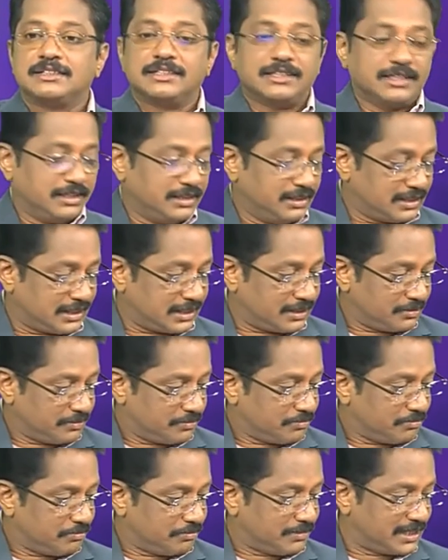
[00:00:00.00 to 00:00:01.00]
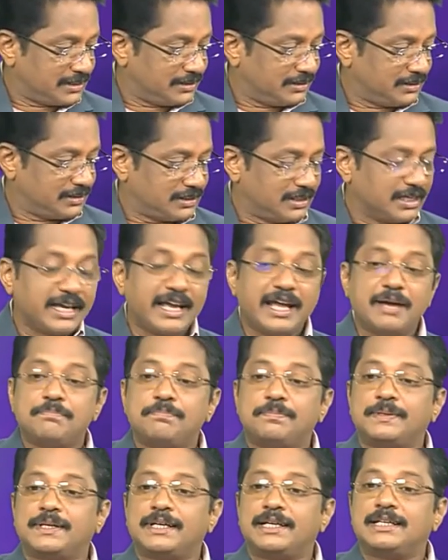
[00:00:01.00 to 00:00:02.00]
in the month
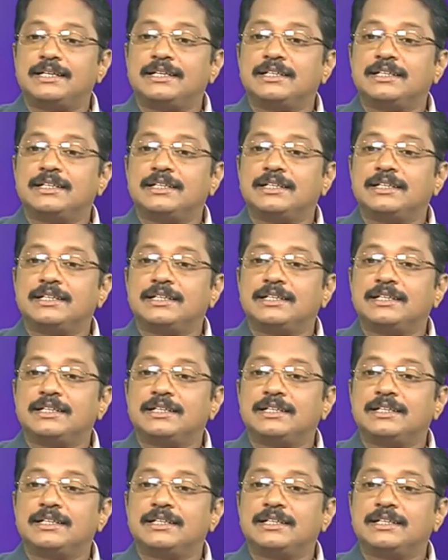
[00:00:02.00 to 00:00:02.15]
April